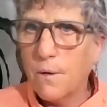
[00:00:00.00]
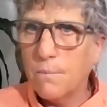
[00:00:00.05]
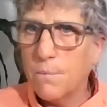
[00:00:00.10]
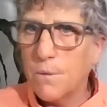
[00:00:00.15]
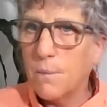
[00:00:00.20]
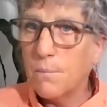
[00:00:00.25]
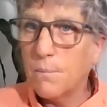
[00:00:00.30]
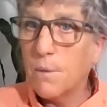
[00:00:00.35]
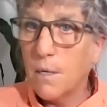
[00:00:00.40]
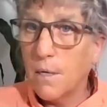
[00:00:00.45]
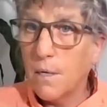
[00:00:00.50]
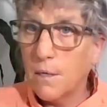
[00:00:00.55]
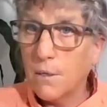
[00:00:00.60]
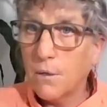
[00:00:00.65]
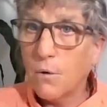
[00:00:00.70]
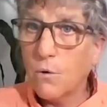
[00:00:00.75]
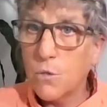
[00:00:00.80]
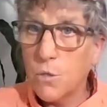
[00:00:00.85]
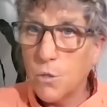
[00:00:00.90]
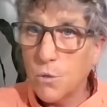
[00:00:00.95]
something at the
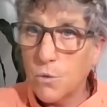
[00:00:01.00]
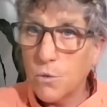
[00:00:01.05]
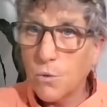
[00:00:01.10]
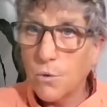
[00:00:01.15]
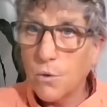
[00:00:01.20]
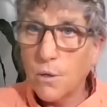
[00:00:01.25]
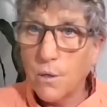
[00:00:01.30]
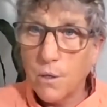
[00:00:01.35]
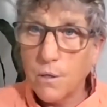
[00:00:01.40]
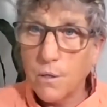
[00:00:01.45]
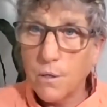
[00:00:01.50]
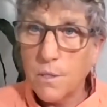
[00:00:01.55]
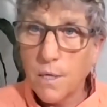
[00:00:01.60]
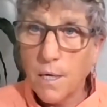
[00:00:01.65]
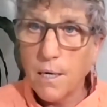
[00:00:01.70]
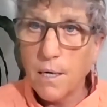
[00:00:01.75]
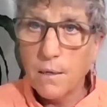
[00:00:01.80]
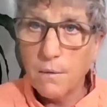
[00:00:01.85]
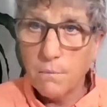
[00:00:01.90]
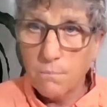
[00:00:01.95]
grocery store and
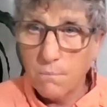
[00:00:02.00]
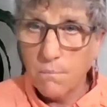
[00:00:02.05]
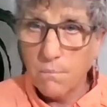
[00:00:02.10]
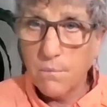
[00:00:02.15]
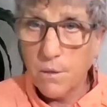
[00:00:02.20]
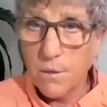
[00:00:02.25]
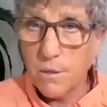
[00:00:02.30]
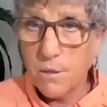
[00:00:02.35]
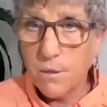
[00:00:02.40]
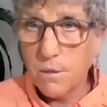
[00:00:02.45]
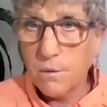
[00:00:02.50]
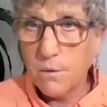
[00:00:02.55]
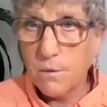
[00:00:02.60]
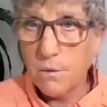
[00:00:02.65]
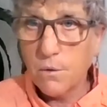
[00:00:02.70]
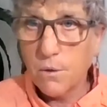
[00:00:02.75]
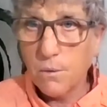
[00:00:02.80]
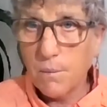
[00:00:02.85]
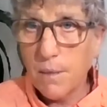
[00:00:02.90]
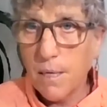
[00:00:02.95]
say, this is
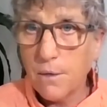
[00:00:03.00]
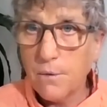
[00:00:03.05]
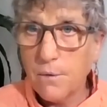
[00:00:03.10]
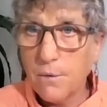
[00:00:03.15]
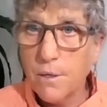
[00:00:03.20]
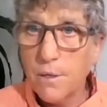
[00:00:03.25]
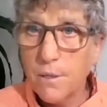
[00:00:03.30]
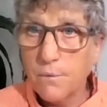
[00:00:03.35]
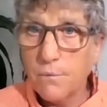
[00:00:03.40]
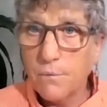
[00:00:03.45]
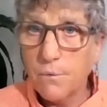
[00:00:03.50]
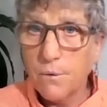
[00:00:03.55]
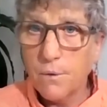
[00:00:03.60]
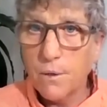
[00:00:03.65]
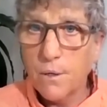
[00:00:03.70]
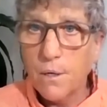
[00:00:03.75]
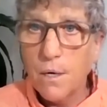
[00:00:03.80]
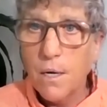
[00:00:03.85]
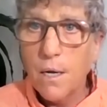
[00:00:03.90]
good, bad, or indifferent.